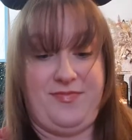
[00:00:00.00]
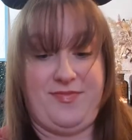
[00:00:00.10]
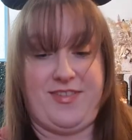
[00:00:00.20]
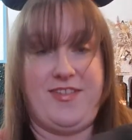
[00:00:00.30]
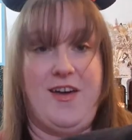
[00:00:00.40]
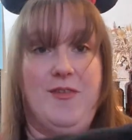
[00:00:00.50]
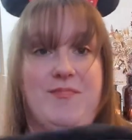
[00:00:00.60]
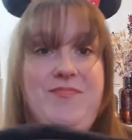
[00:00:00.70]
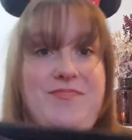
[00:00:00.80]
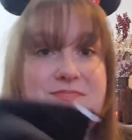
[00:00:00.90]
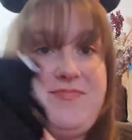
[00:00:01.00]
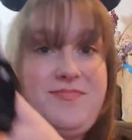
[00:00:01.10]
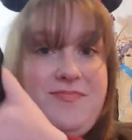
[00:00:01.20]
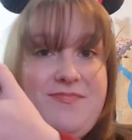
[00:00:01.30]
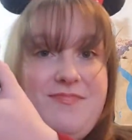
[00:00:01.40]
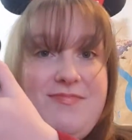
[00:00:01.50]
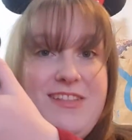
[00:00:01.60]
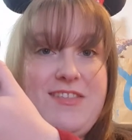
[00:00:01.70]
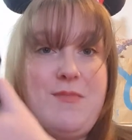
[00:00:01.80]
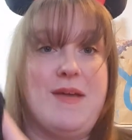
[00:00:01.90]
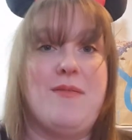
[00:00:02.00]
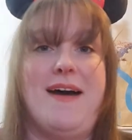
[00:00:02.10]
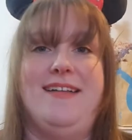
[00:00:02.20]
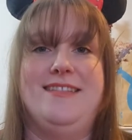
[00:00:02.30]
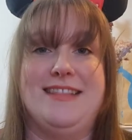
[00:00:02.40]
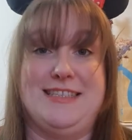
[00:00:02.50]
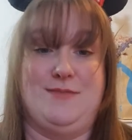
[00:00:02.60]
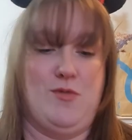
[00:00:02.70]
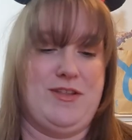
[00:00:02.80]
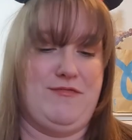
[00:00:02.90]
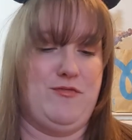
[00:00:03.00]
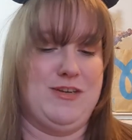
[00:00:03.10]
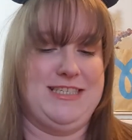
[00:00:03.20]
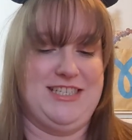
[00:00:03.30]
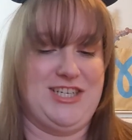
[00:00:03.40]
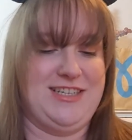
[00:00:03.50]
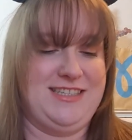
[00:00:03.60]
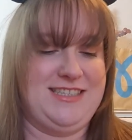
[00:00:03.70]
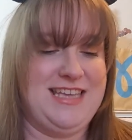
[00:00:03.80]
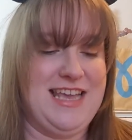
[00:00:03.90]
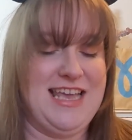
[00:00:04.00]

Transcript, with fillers: So this is a big pile. It's more than four t-shirts.